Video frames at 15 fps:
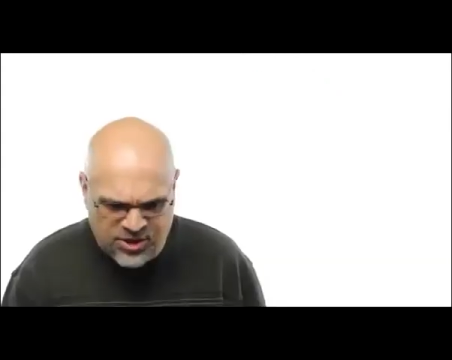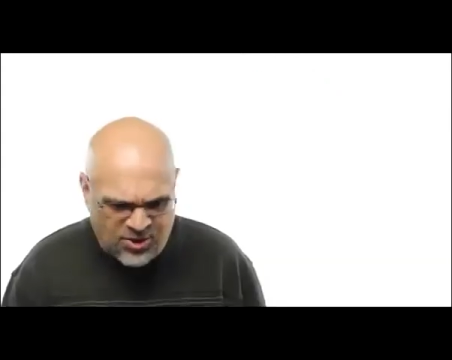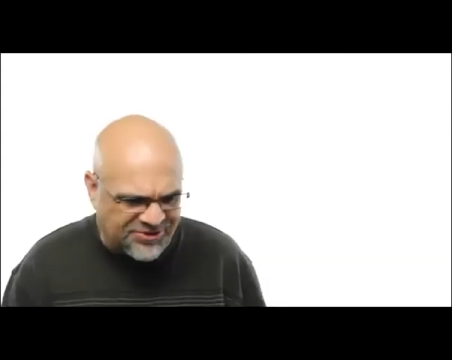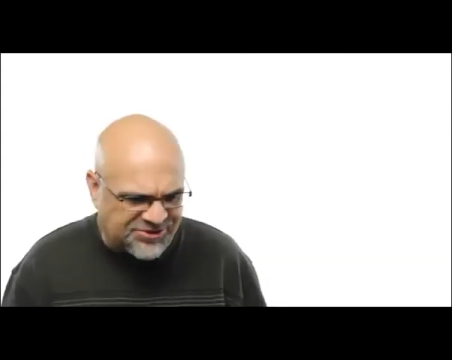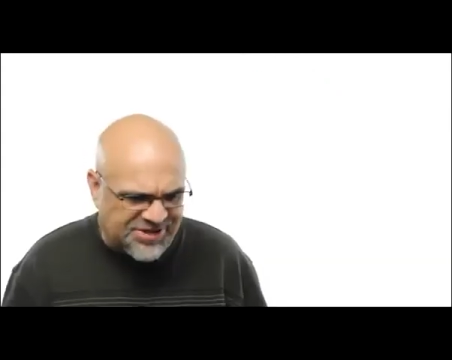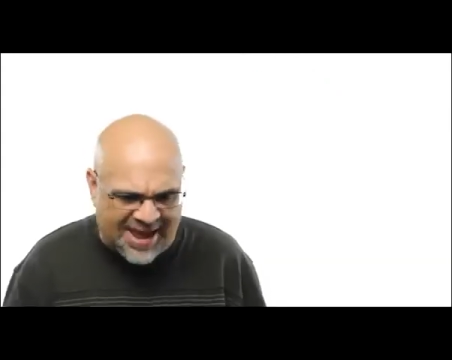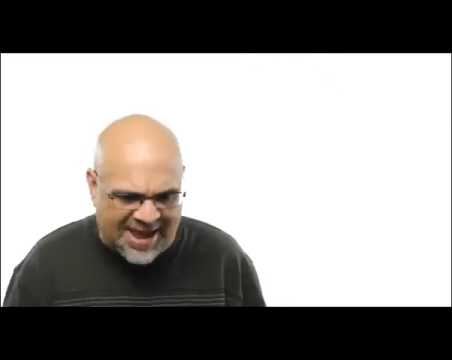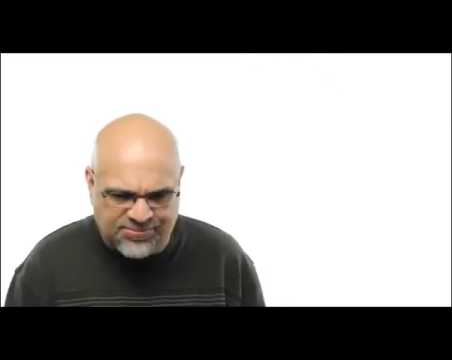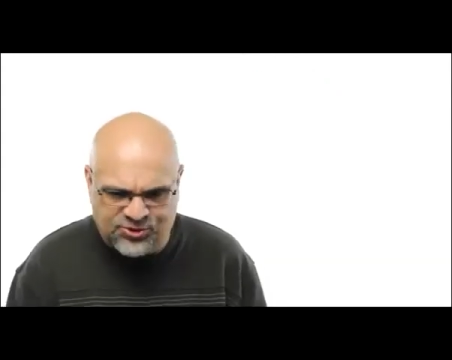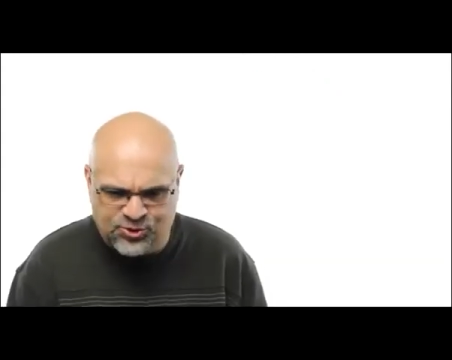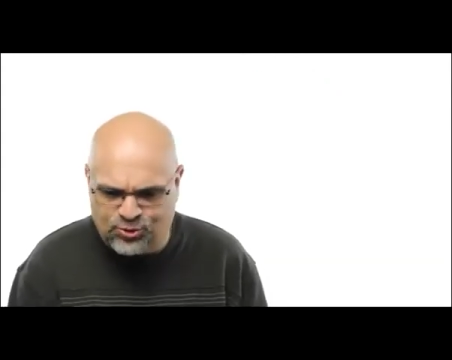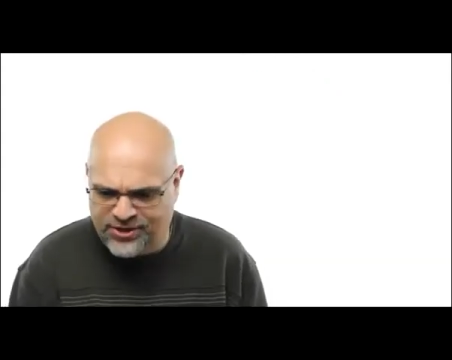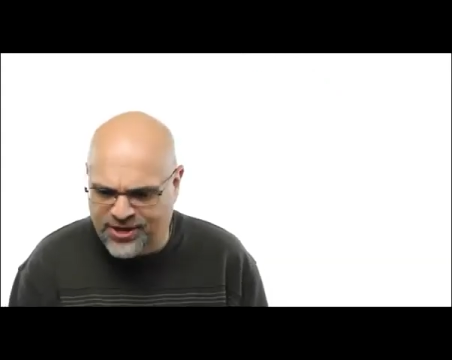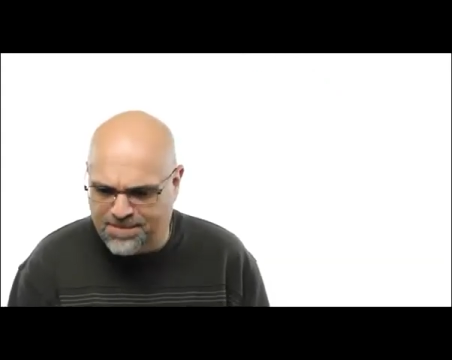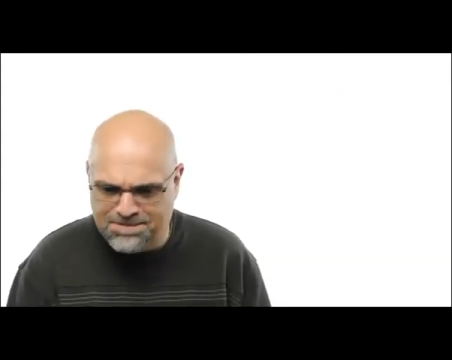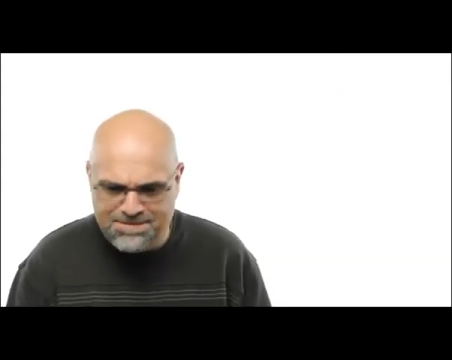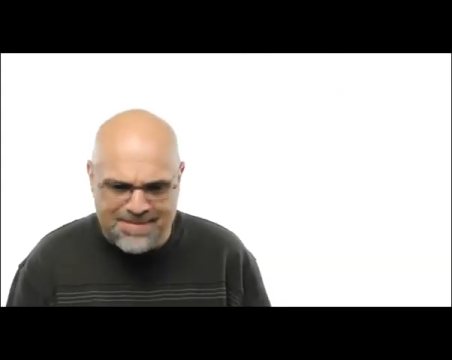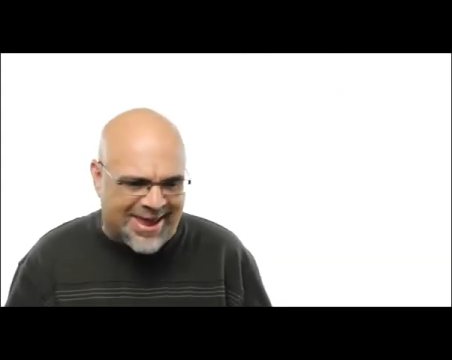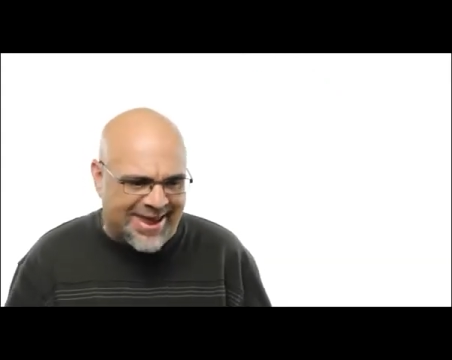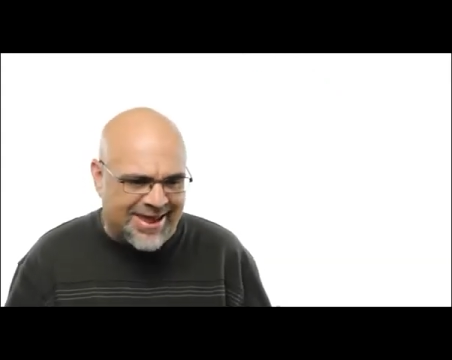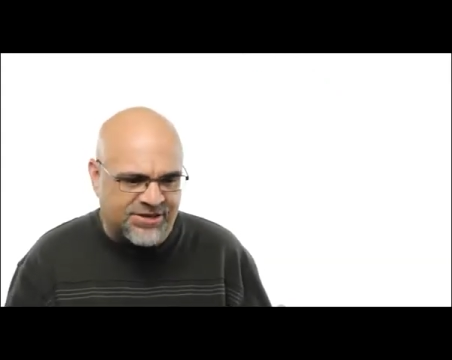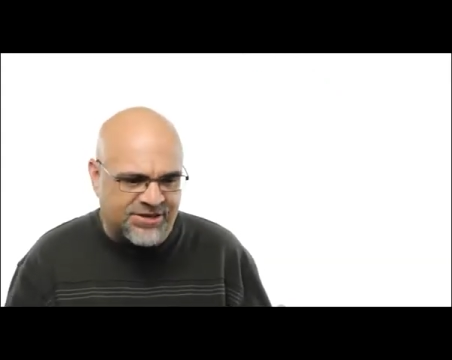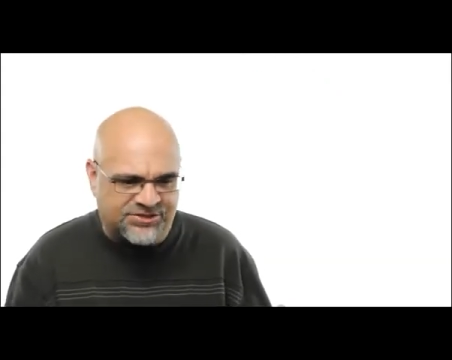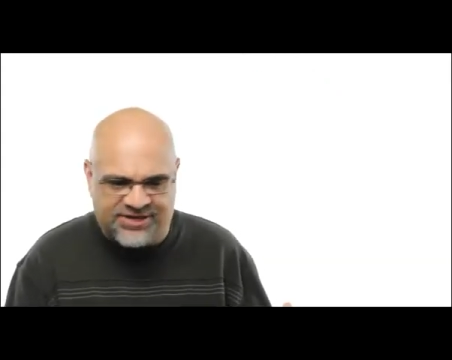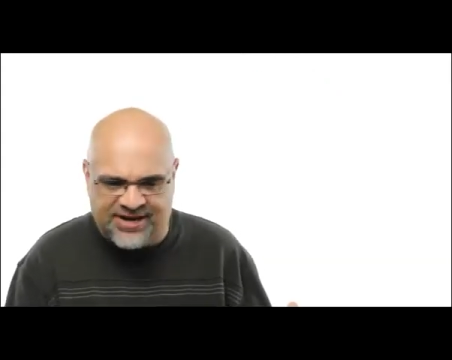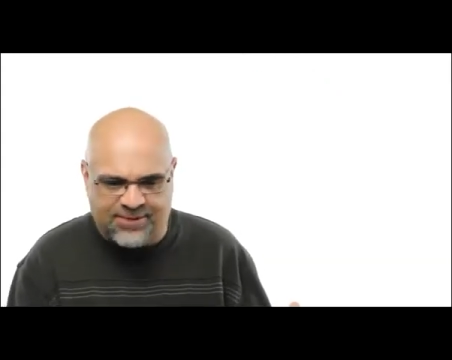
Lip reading: You know, I was absolutely amazed,